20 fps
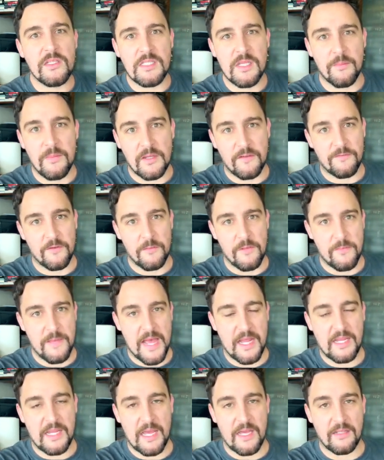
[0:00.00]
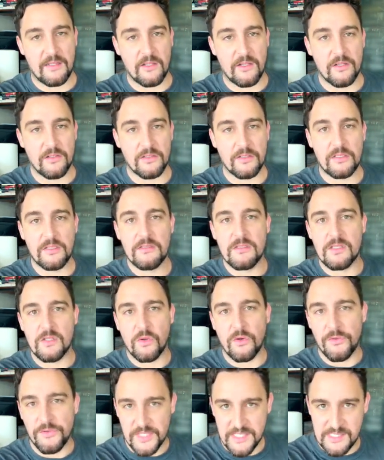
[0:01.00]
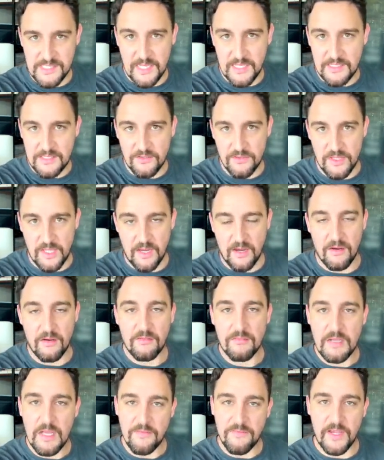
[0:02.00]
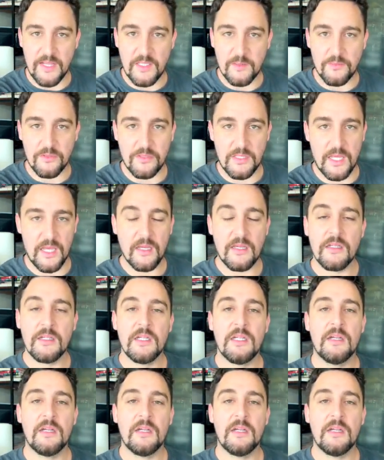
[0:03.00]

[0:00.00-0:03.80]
something from the back catalog, so all the sets are there, available there.